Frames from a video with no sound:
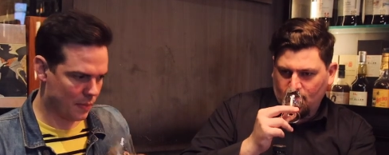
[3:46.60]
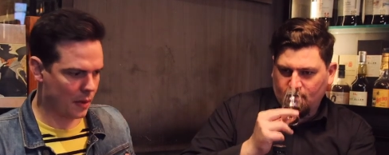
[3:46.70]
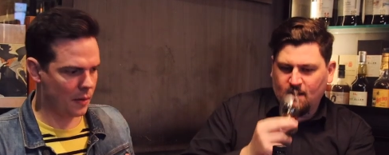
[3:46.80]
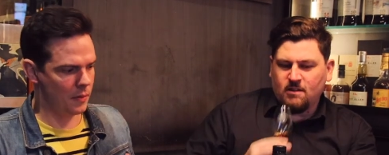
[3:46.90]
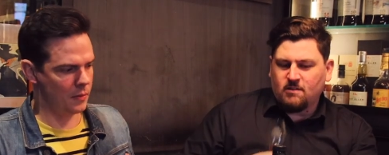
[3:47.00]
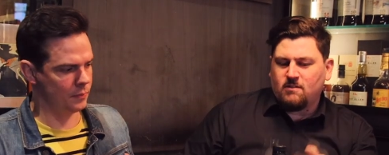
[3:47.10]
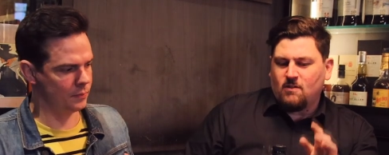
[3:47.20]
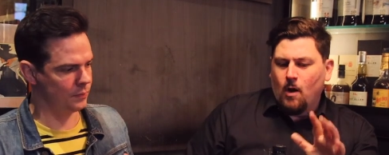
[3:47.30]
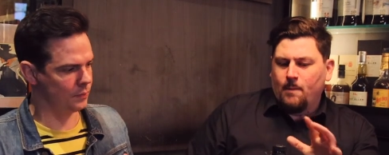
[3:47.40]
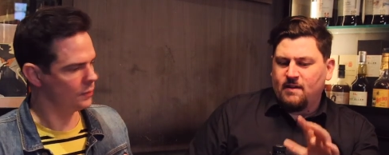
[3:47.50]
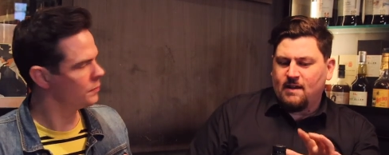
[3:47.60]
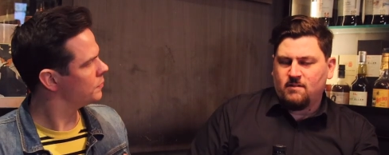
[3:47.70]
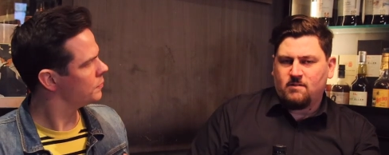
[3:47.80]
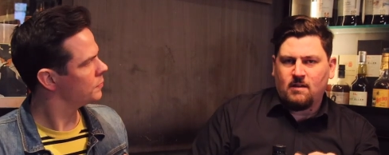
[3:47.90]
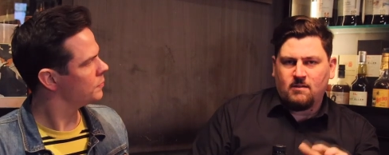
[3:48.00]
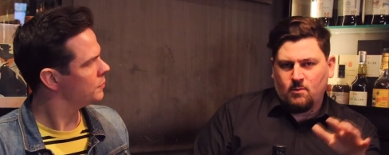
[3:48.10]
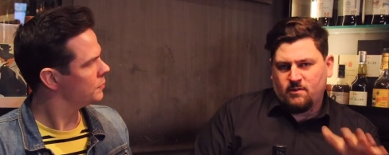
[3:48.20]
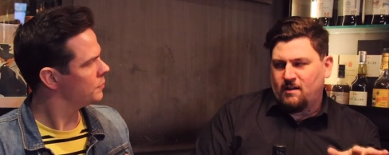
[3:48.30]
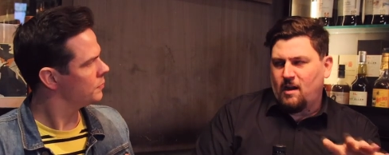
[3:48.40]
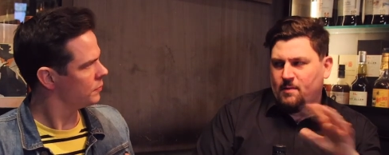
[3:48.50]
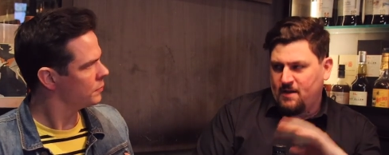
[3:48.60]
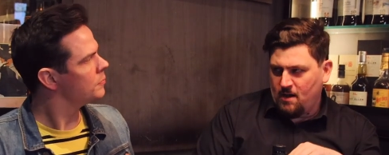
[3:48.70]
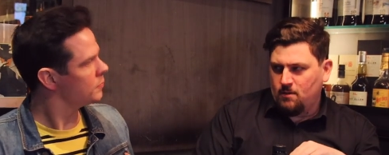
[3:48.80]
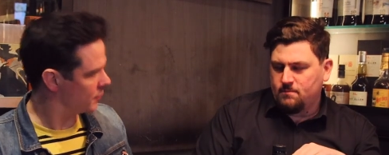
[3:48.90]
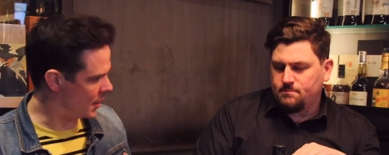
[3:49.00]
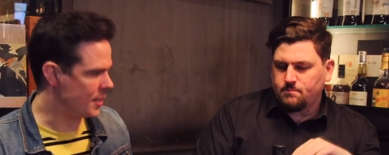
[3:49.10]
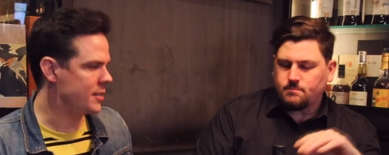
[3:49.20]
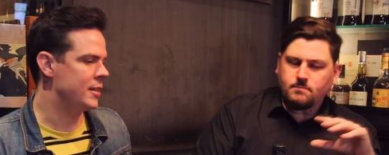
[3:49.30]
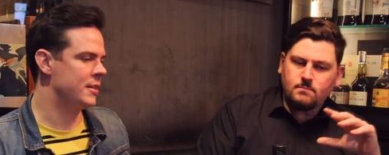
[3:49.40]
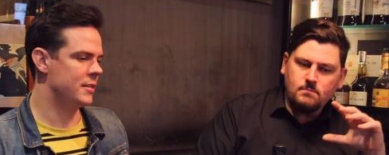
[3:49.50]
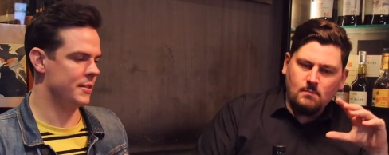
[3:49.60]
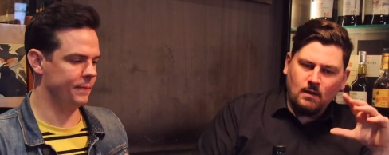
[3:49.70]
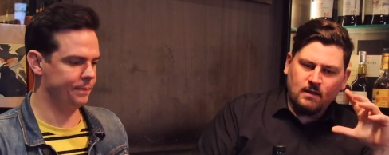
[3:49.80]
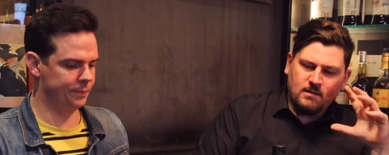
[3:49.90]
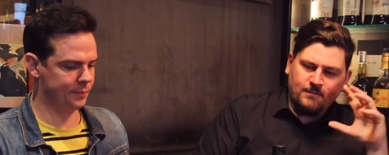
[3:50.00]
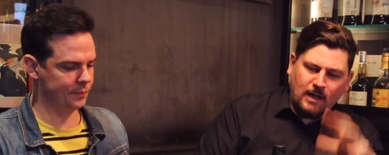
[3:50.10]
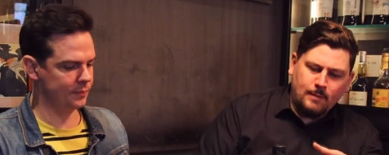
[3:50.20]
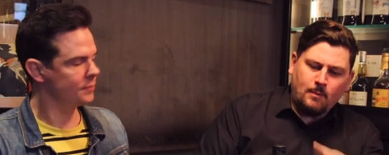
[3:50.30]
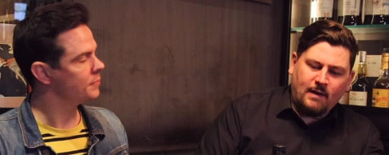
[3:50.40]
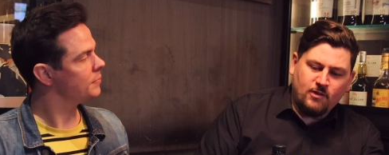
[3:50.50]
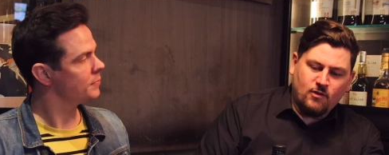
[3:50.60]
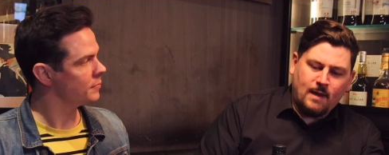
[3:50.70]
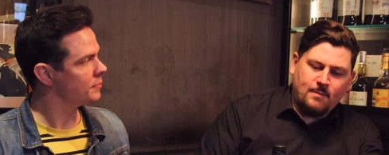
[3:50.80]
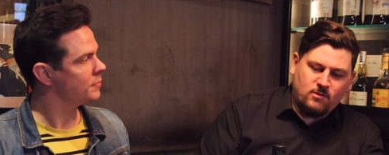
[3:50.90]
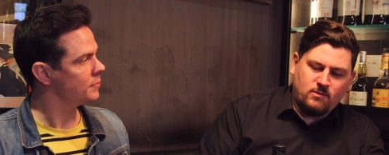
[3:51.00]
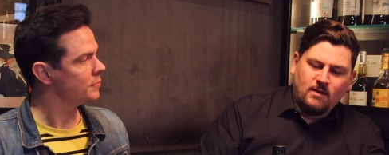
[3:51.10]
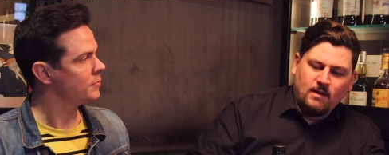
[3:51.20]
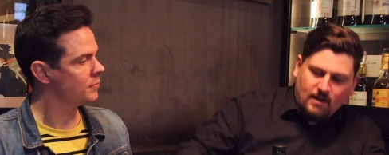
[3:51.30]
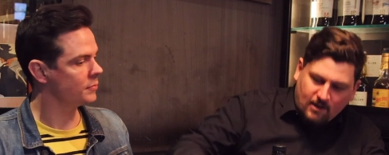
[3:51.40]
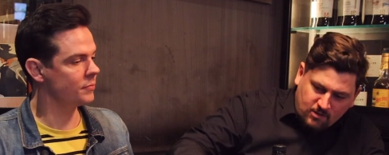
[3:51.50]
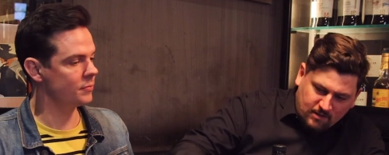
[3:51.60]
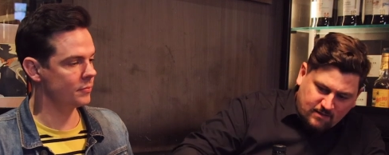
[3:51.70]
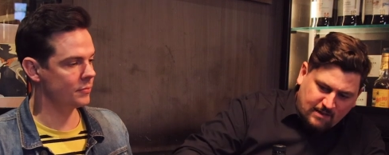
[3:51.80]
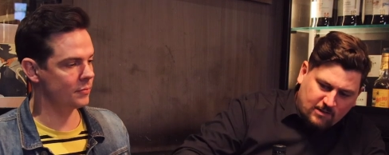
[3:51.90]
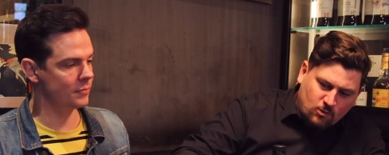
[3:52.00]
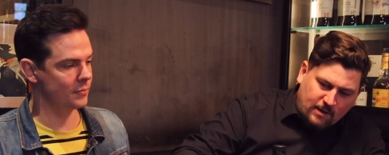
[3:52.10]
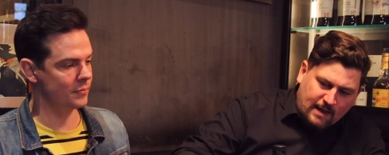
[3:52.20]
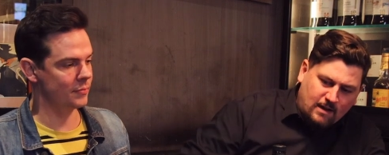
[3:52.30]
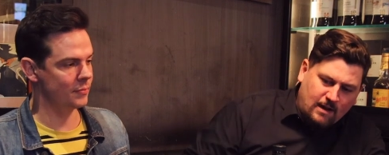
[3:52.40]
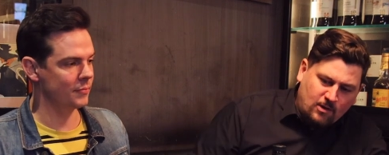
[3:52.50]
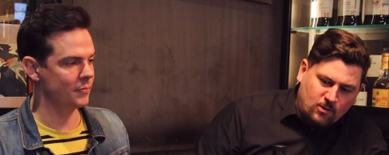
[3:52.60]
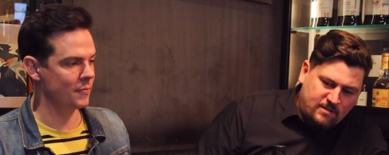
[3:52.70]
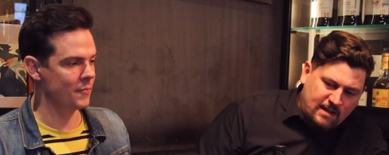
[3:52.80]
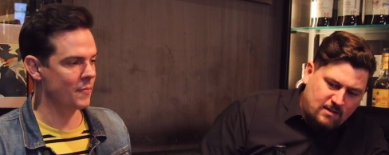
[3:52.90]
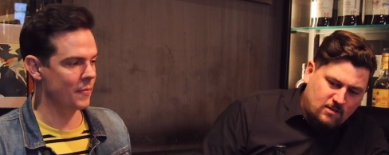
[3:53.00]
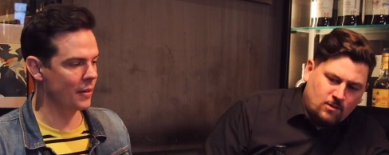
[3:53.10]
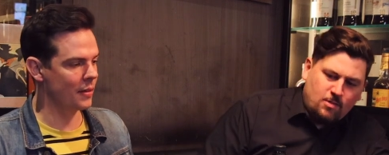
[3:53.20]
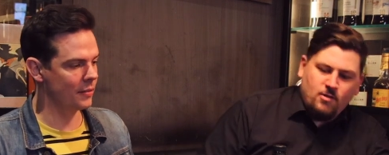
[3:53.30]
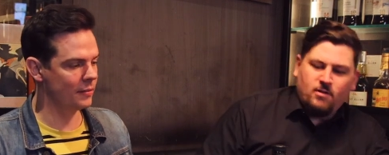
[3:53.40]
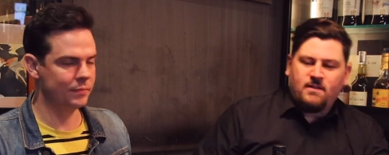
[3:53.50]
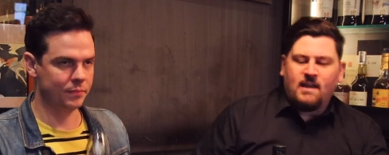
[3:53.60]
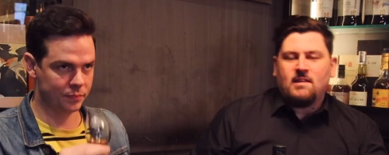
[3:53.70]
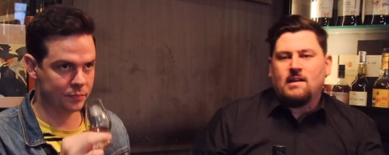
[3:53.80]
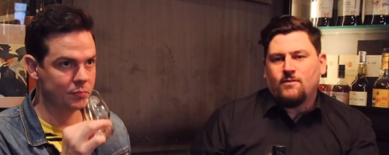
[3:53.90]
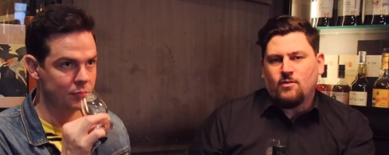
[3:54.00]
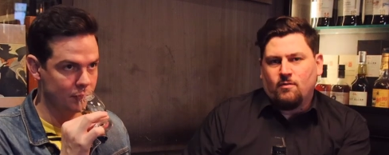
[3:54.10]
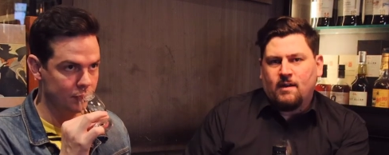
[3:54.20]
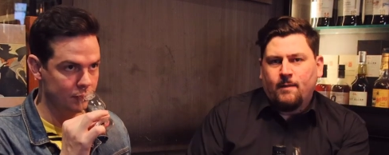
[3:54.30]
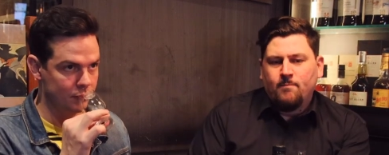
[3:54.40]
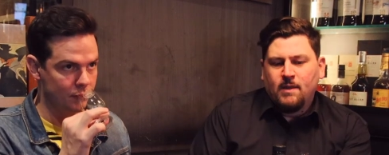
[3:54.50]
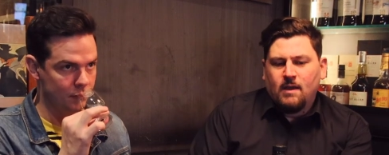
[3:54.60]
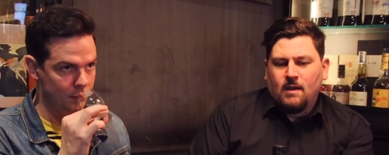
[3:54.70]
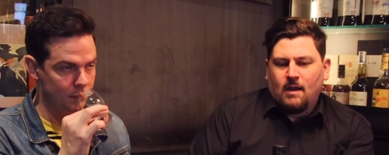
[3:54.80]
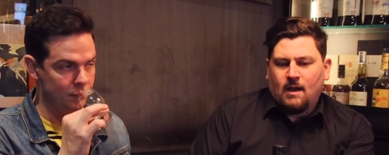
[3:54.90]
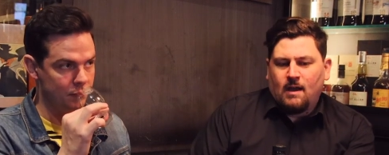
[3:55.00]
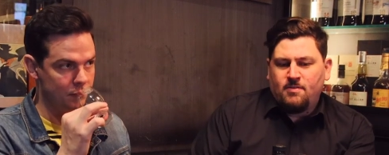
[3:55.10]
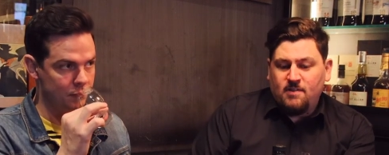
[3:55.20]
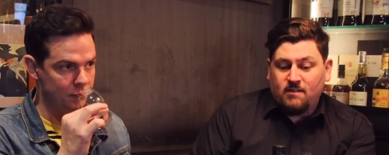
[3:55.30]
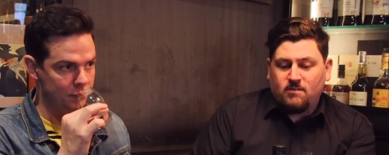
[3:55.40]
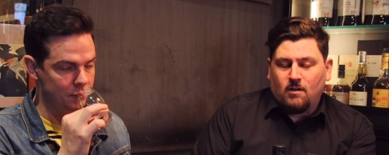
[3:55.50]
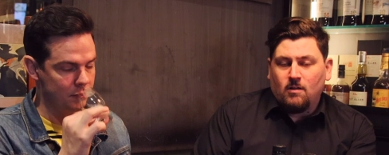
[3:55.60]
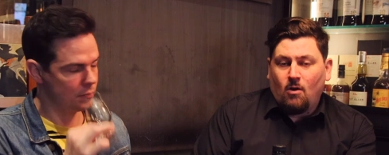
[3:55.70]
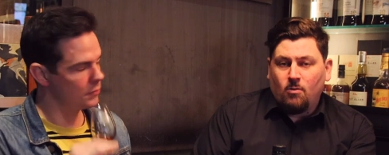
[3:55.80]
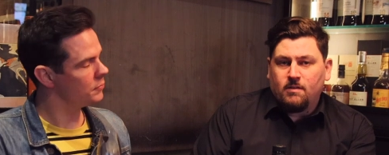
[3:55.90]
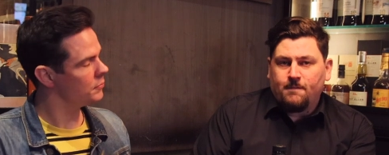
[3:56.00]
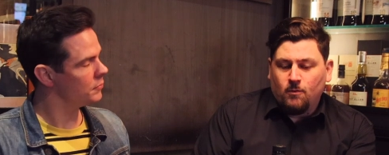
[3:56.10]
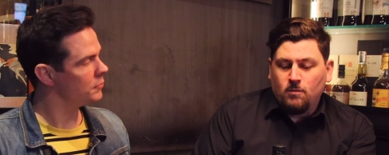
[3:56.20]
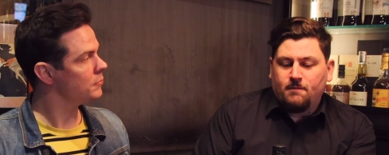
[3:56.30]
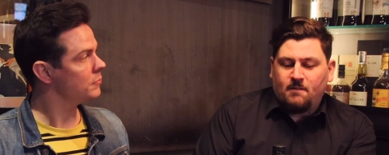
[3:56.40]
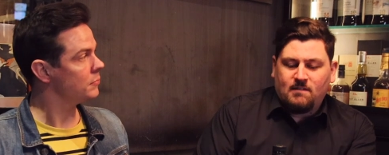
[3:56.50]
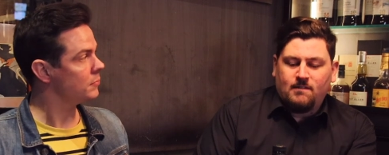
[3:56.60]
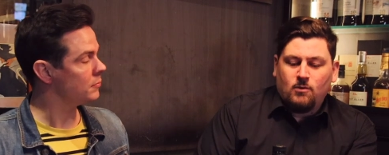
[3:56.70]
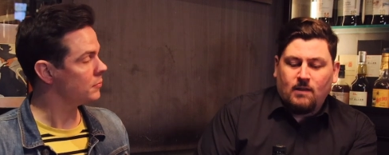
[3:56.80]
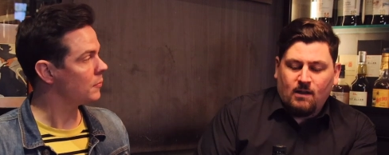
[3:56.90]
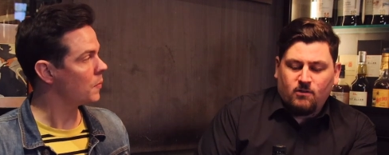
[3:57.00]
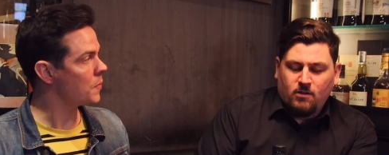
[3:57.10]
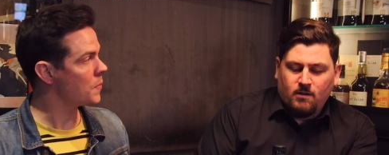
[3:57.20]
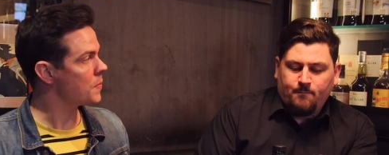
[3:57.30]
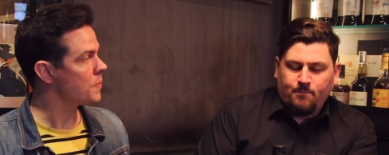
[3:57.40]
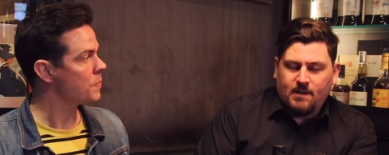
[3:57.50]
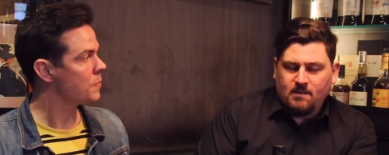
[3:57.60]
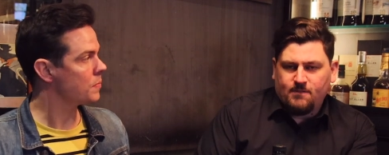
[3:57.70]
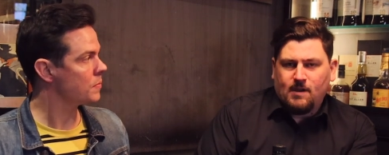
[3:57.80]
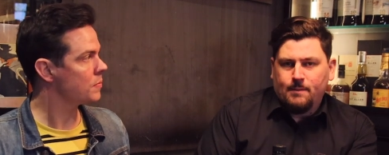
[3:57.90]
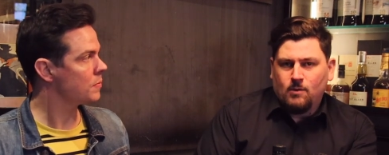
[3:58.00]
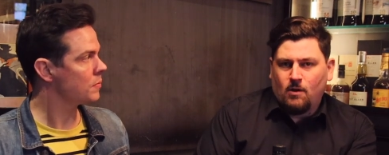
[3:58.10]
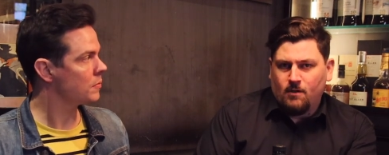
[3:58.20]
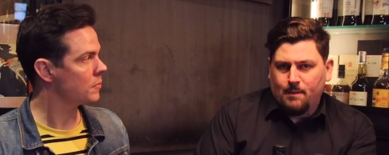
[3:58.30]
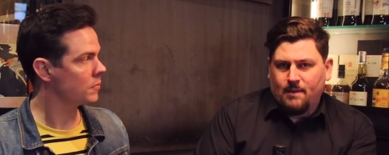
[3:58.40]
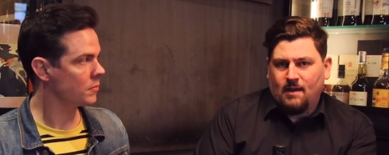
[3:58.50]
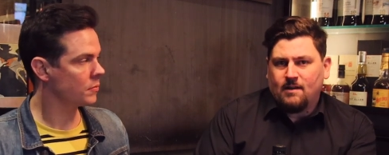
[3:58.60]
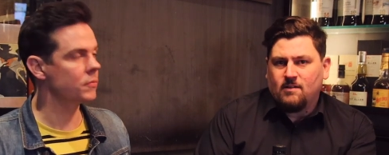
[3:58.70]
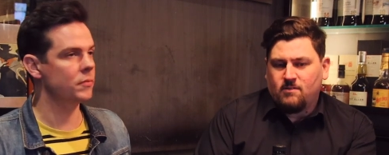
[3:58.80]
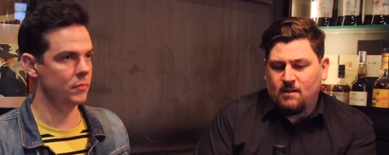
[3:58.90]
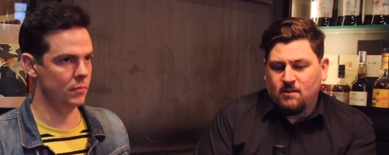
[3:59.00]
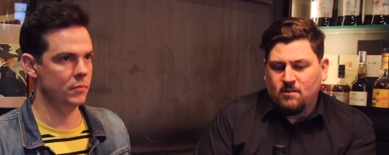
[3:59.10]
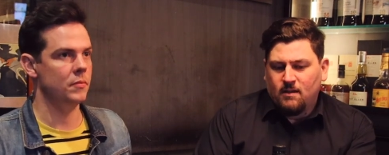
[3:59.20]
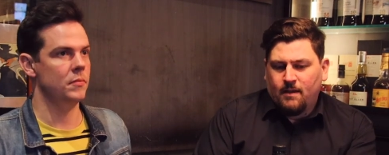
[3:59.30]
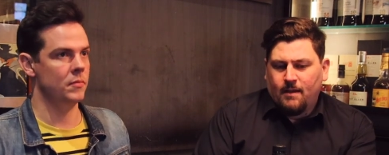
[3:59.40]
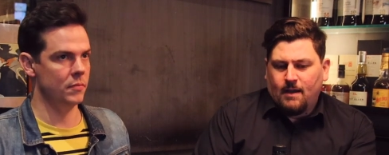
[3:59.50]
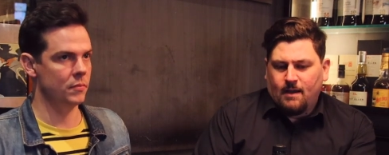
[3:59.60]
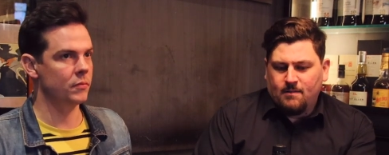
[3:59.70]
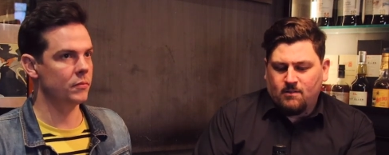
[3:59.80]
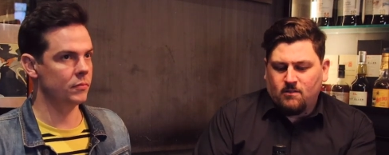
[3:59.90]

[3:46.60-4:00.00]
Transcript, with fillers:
Speaker 1: Now, this is open downstairs at Whisky and Almond now. Yes, it is. And it's available by the dram. As you can see, it's already had a good dent, a good third taken out of it already. This, along with the full festival outturn, is available on the bar downstairs. And this